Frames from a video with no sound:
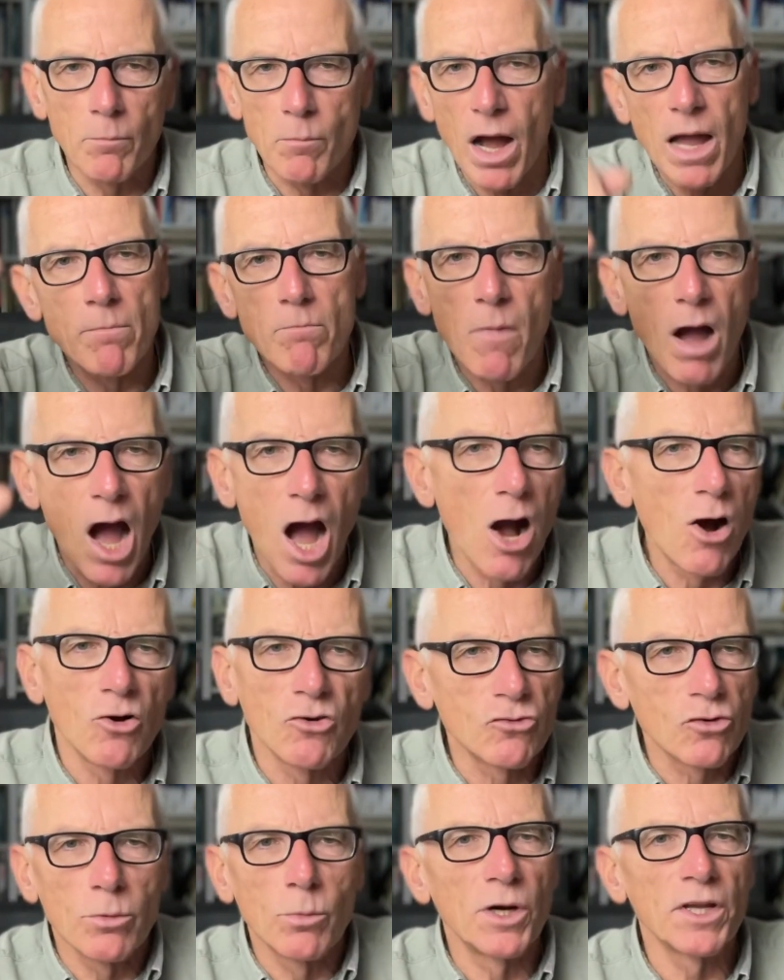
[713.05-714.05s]
my
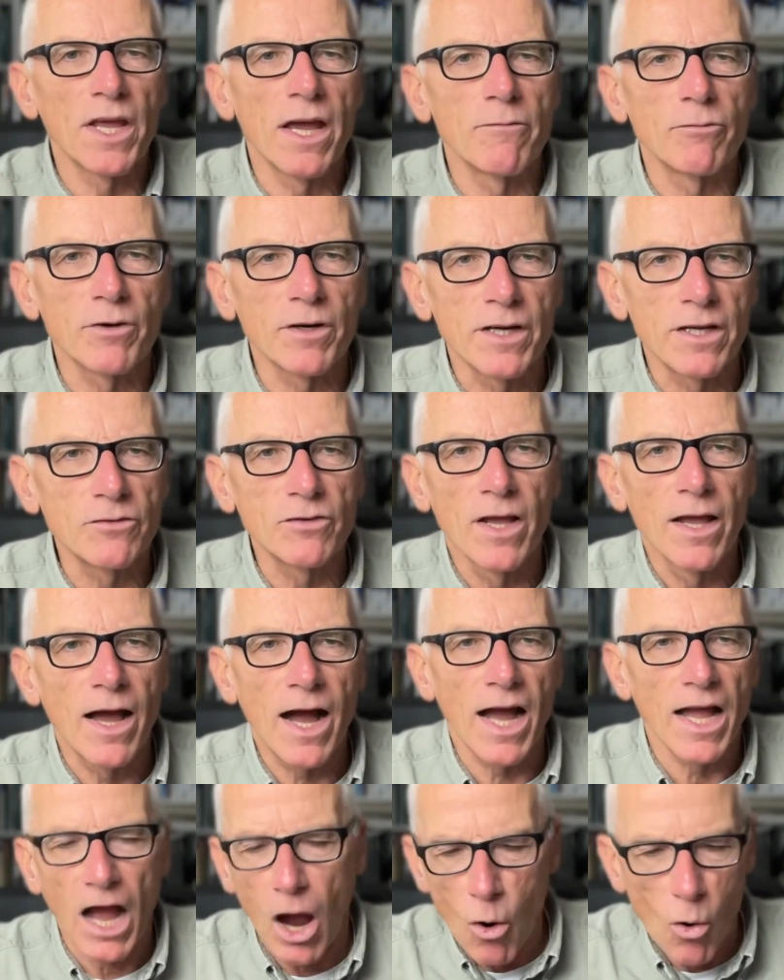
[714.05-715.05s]
mouse or whatever
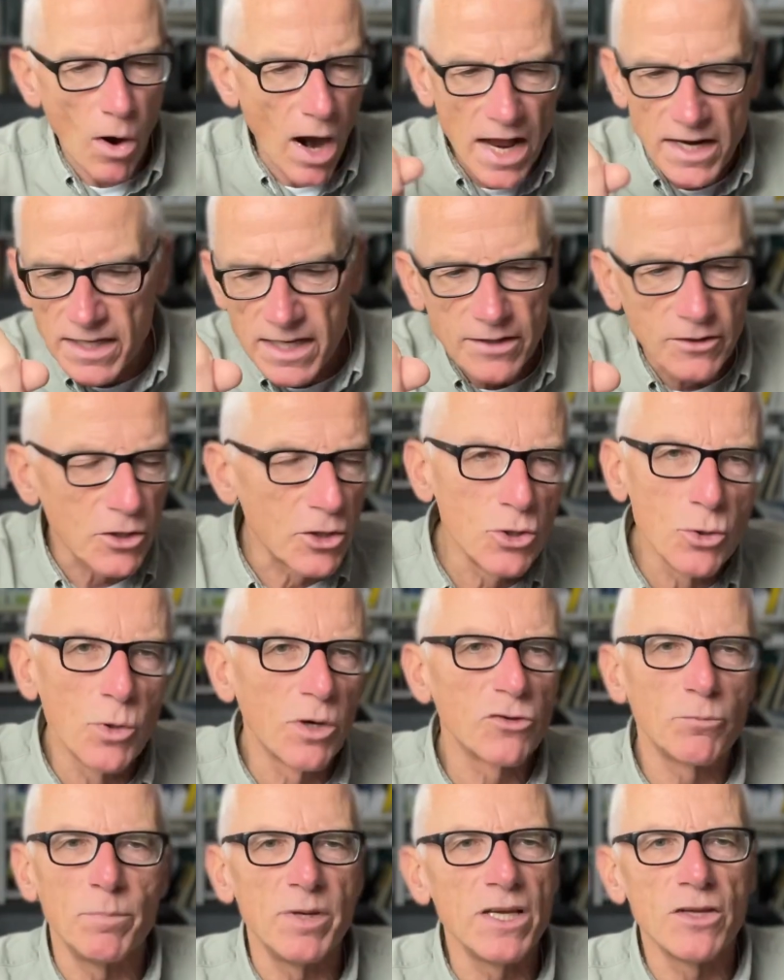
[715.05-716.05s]
or I need a
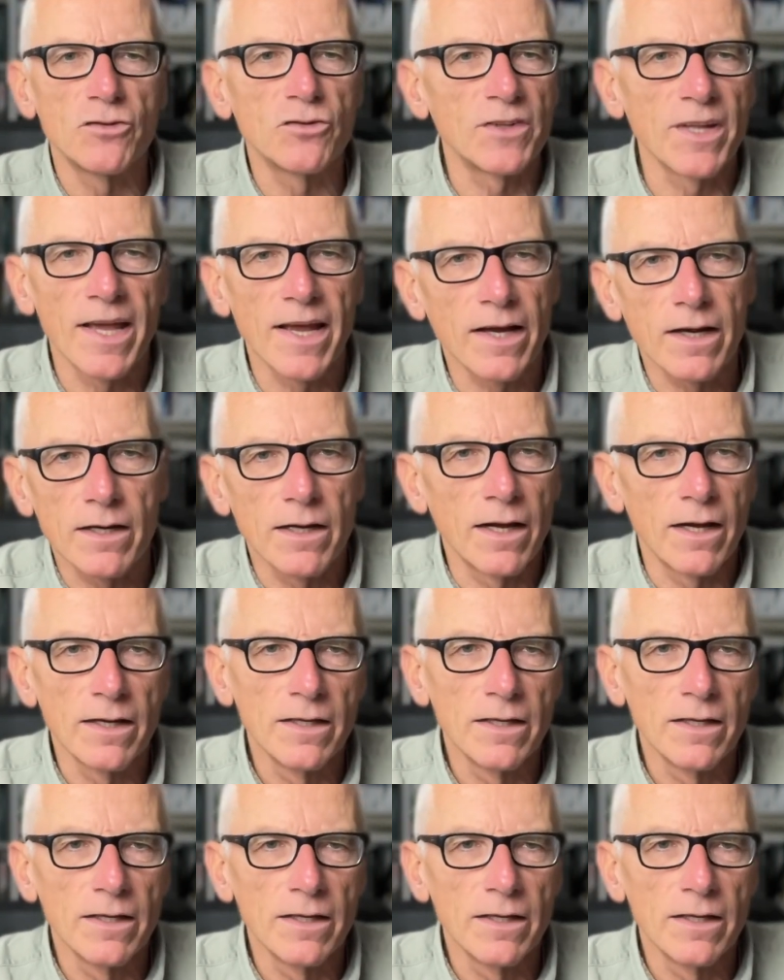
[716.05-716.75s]
USB stick.